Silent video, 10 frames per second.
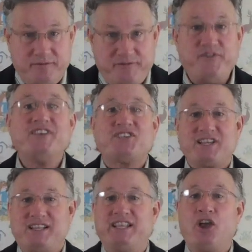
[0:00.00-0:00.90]

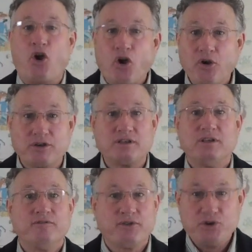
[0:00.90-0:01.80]
physically hurt
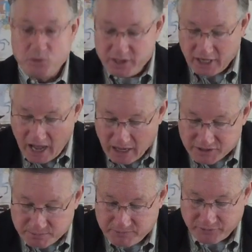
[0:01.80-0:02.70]
for doing the
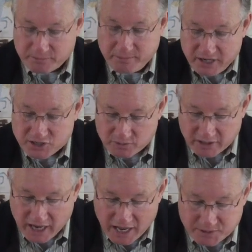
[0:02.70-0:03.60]
gospel, for
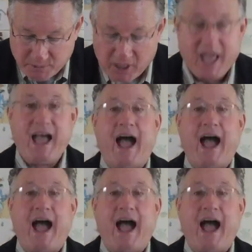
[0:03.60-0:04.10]
ministering the gospel.